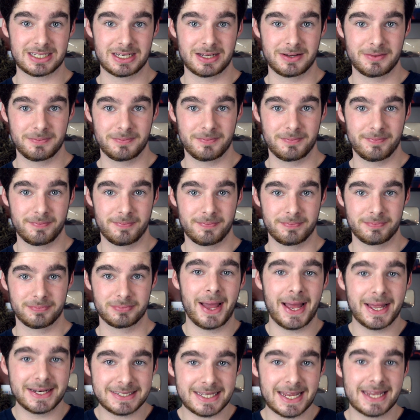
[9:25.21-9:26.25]
this is
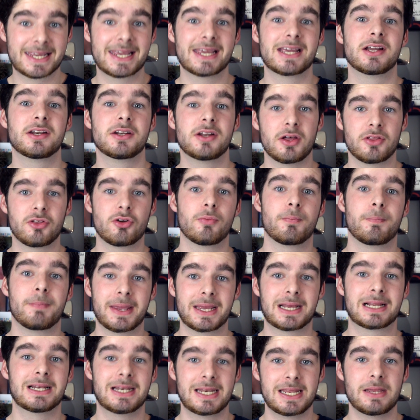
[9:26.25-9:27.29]
man taking another
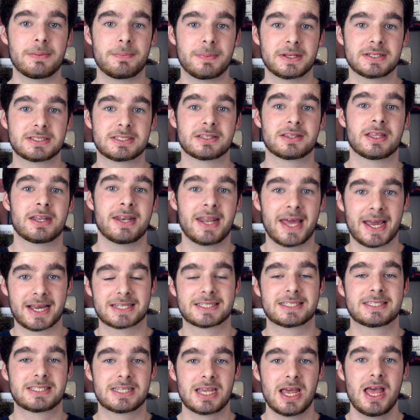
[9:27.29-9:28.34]
big leap into the
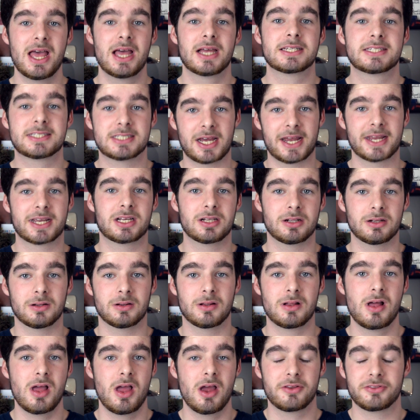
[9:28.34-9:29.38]
next
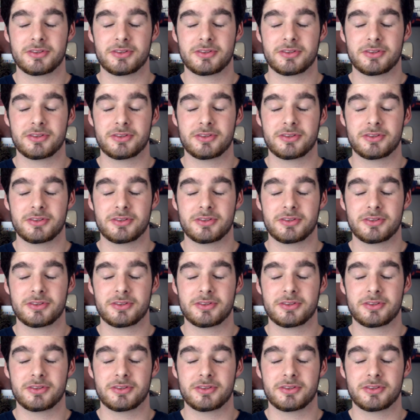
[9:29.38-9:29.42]
cycle,